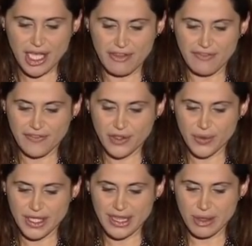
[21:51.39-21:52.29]
of
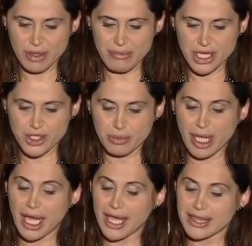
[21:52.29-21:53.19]
fluid that we measure
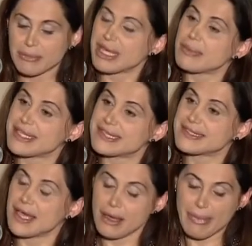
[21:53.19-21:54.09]
behind the
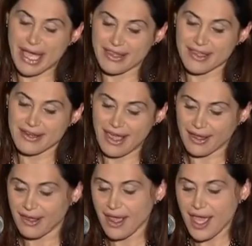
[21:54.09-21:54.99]
baby's uh, back of the
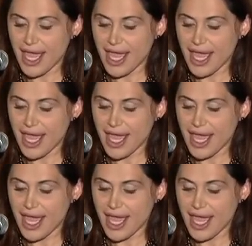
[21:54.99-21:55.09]
neck,